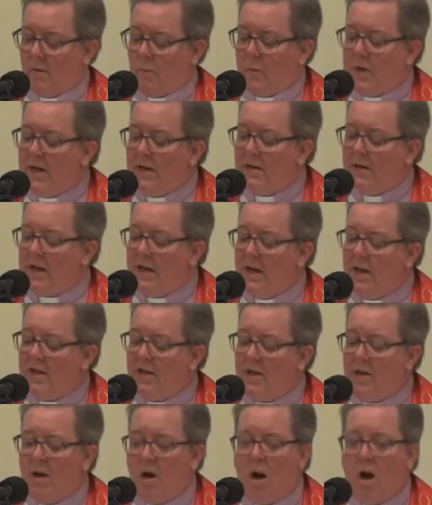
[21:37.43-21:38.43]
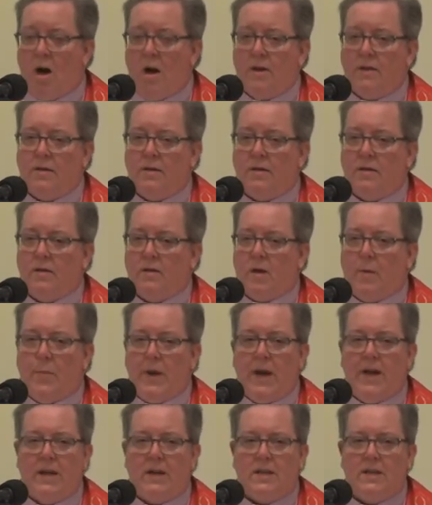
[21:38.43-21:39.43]
Peace is not a
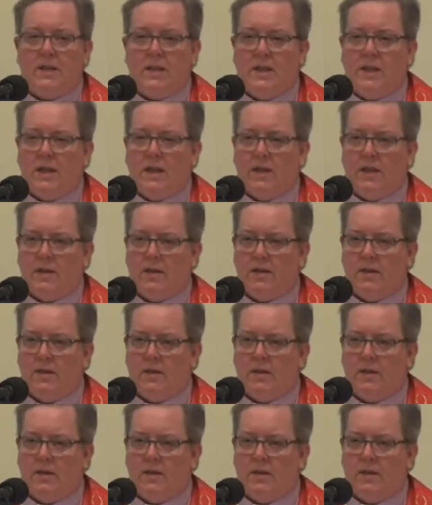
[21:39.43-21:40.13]
panacea.